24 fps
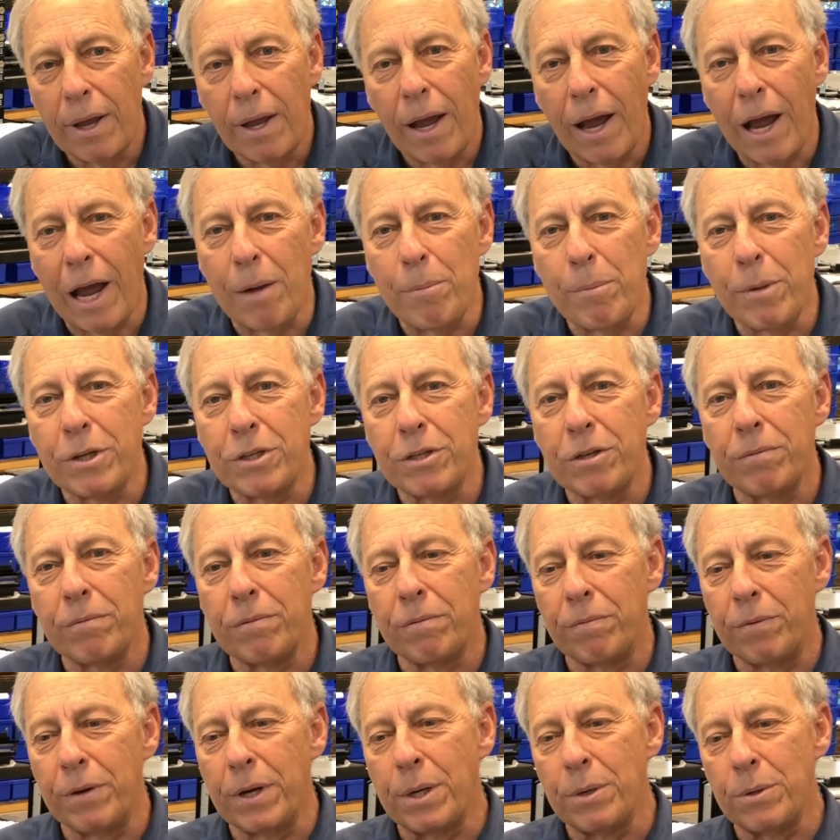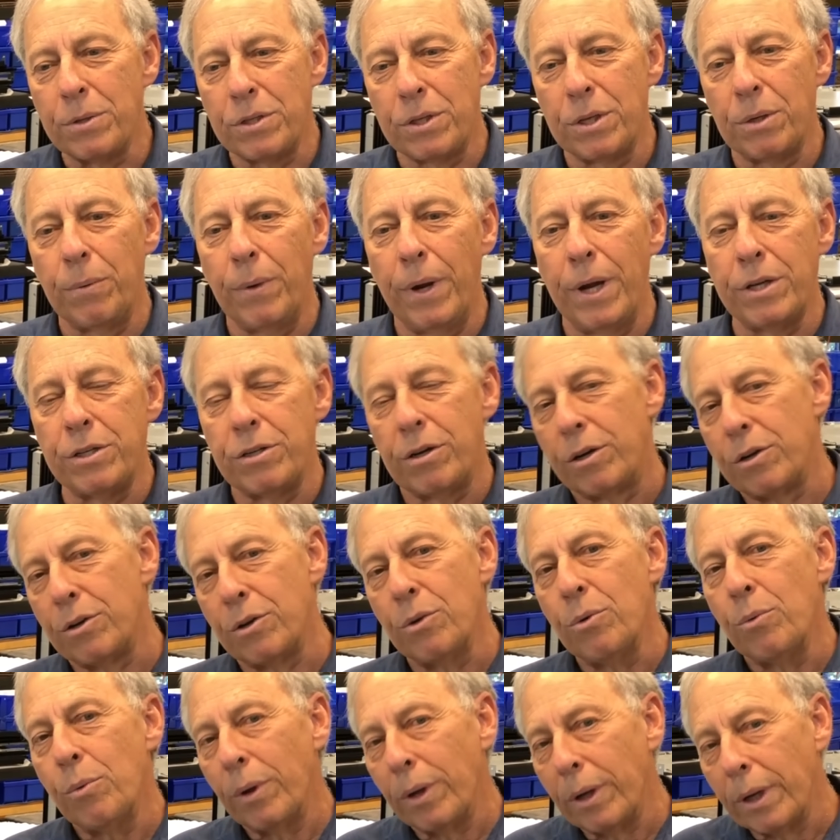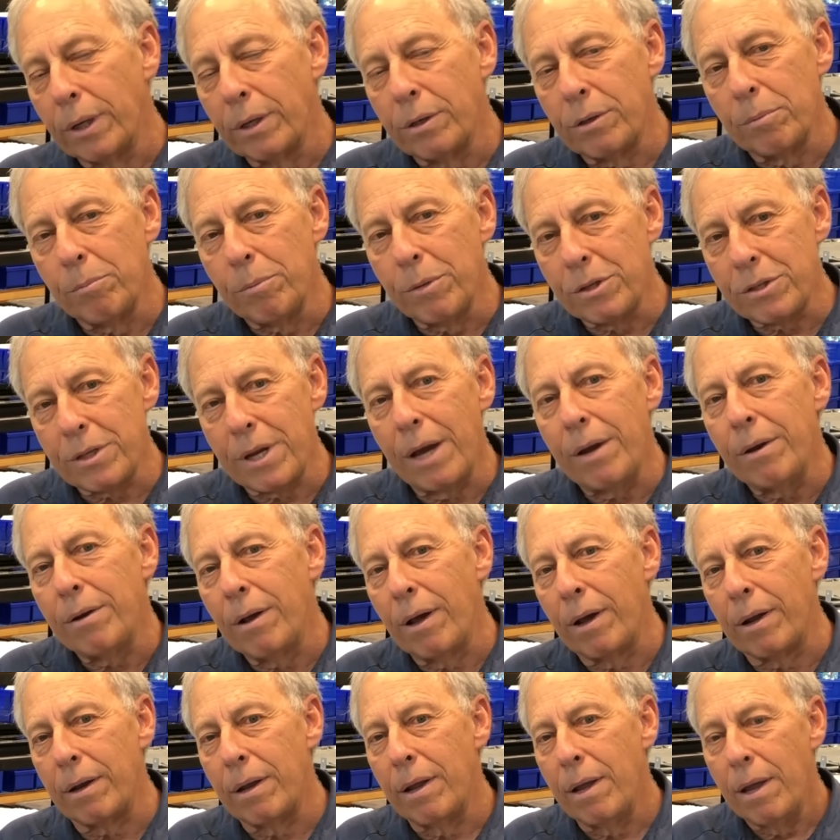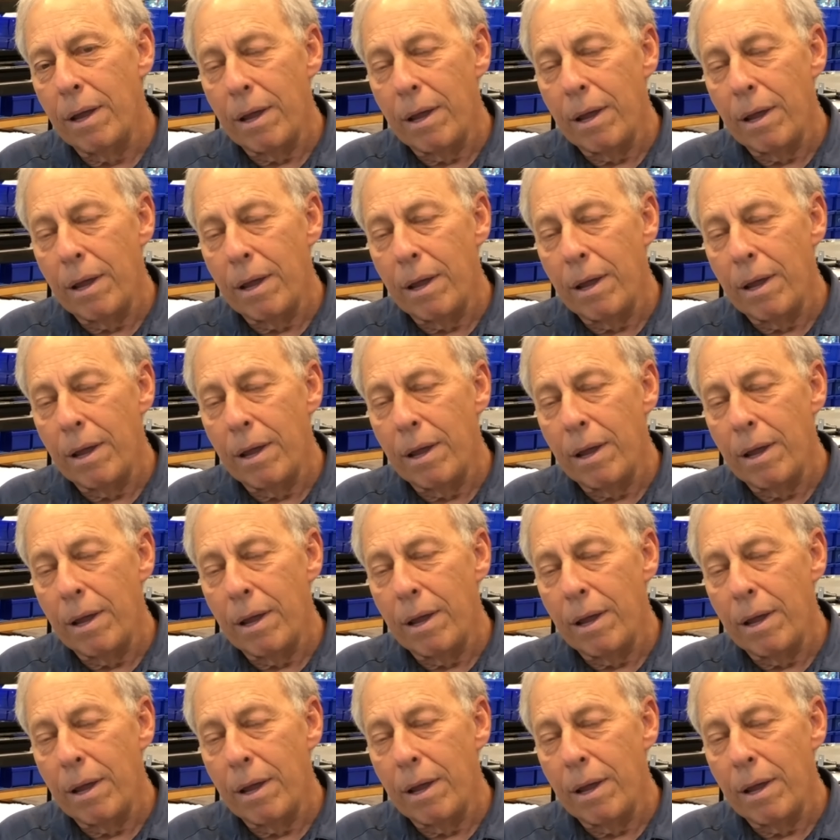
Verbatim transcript: How much of the frequency range are you willing to miss out on?